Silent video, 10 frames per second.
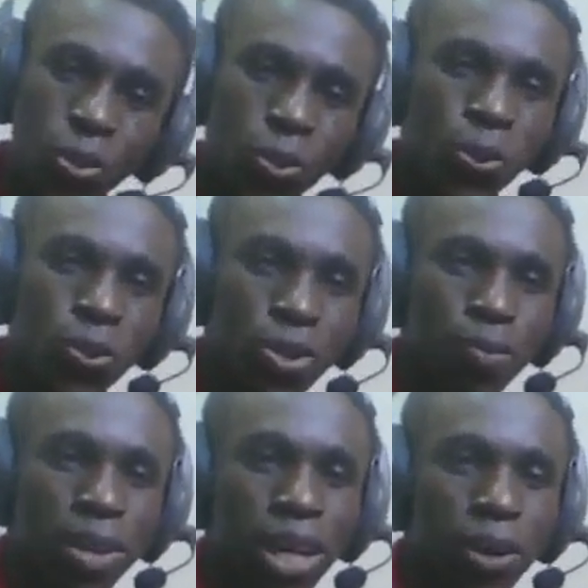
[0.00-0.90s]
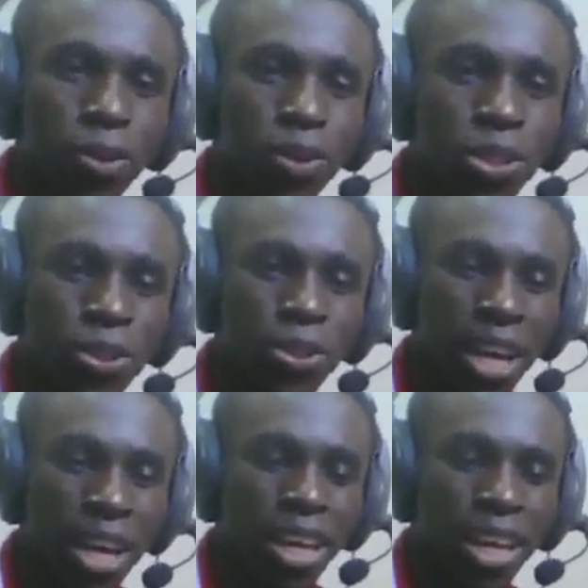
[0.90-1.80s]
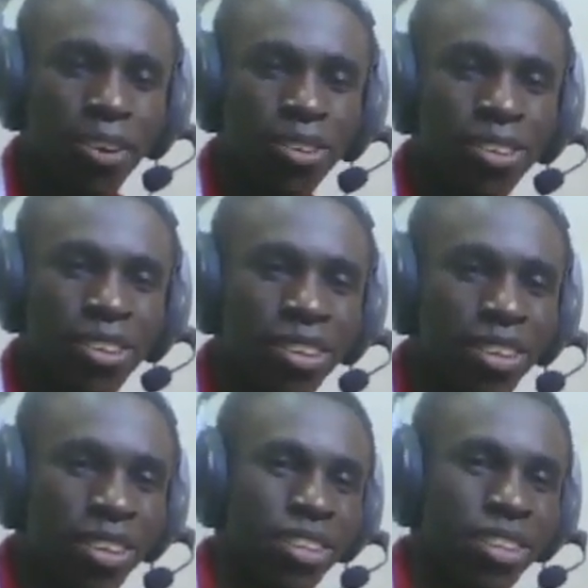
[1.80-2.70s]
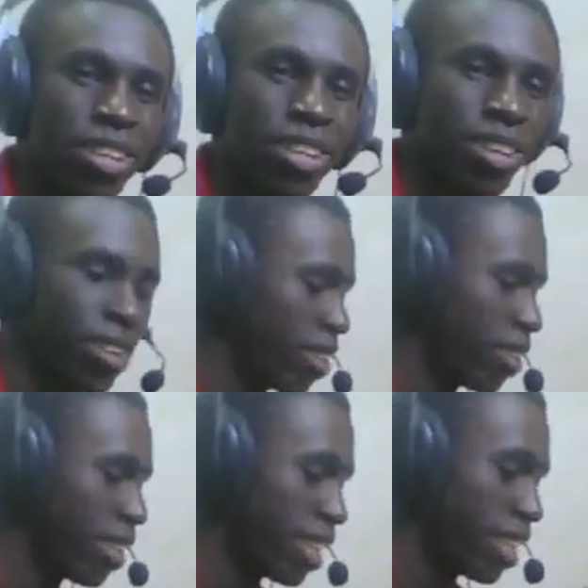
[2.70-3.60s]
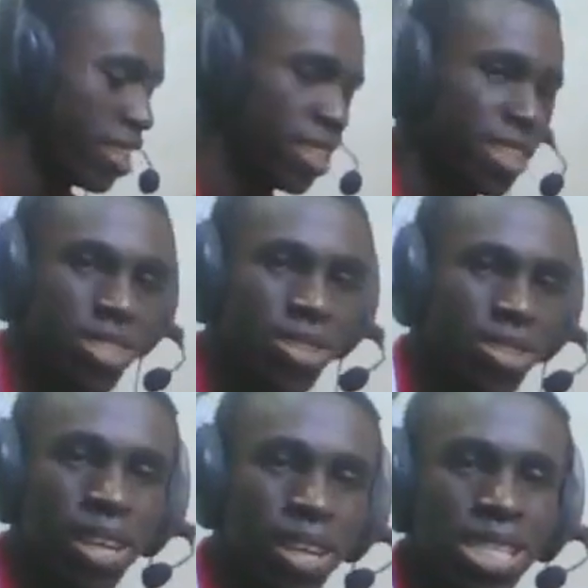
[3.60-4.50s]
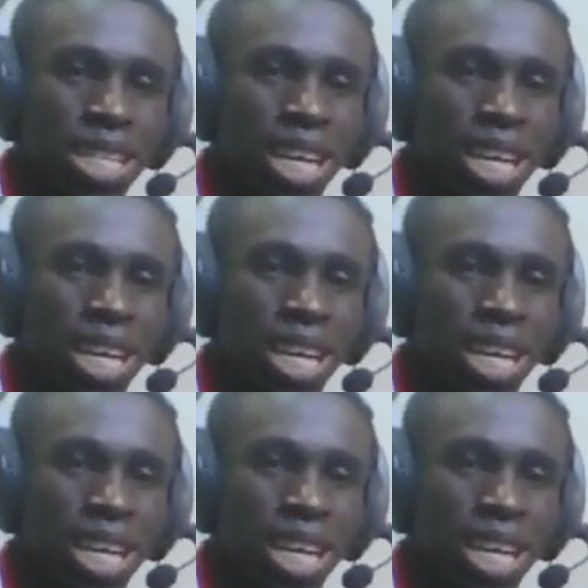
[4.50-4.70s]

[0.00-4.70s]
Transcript: do something I will show you right now. All right, so let's